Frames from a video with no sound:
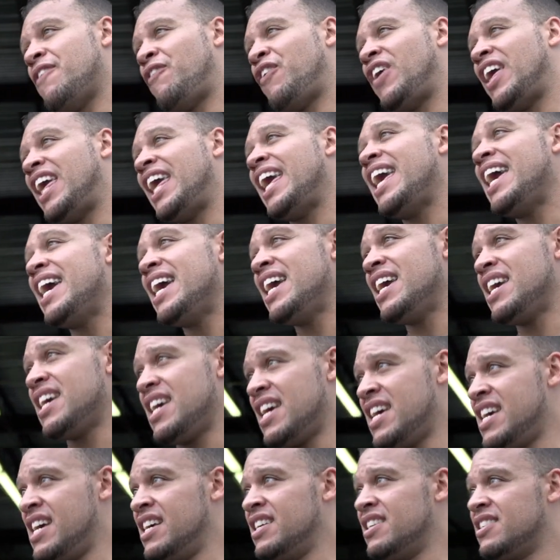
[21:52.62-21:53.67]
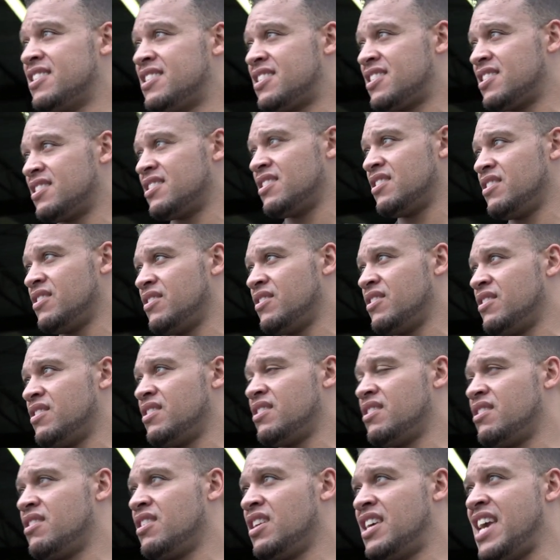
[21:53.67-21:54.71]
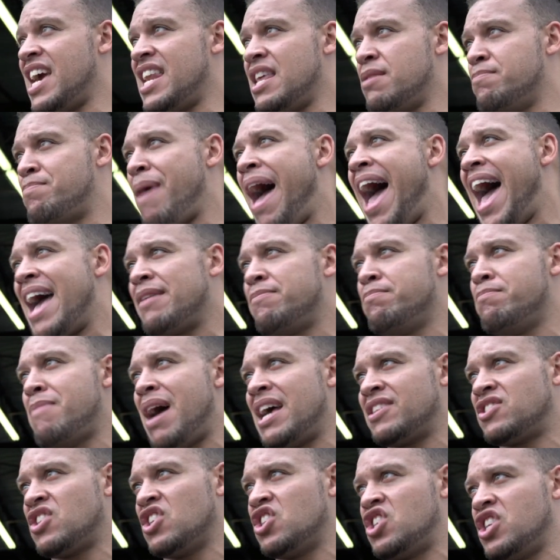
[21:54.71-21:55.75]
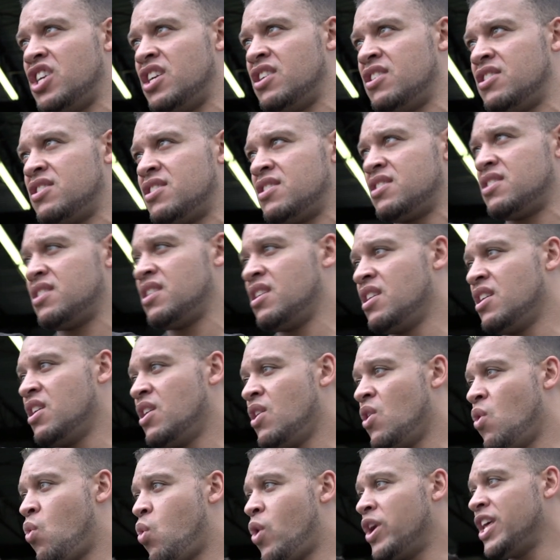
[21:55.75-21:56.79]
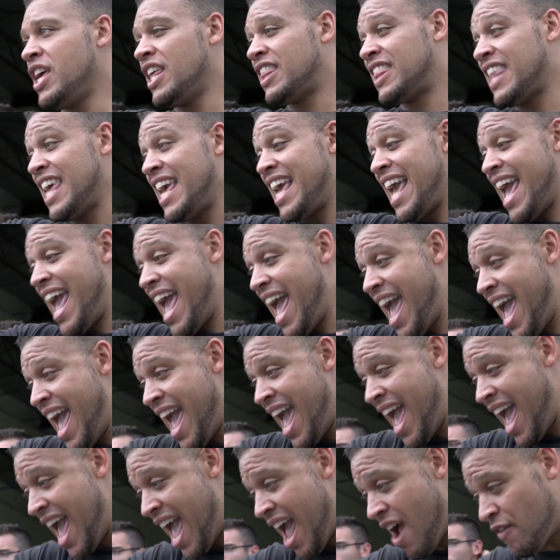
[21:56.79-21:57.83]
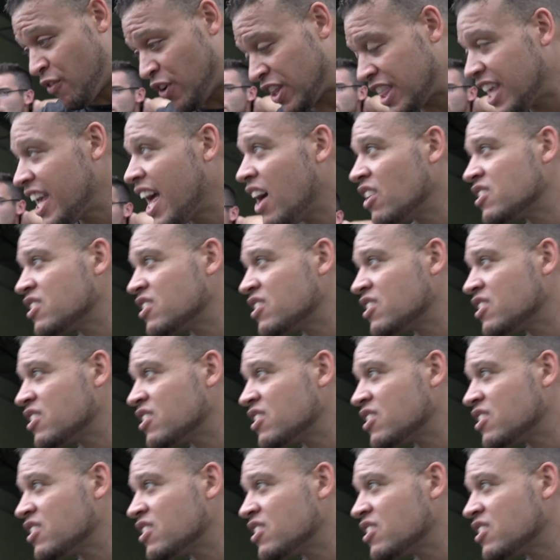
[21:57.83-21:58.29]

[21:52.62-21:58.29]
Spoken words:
if he is getting bad messages, what do you think everything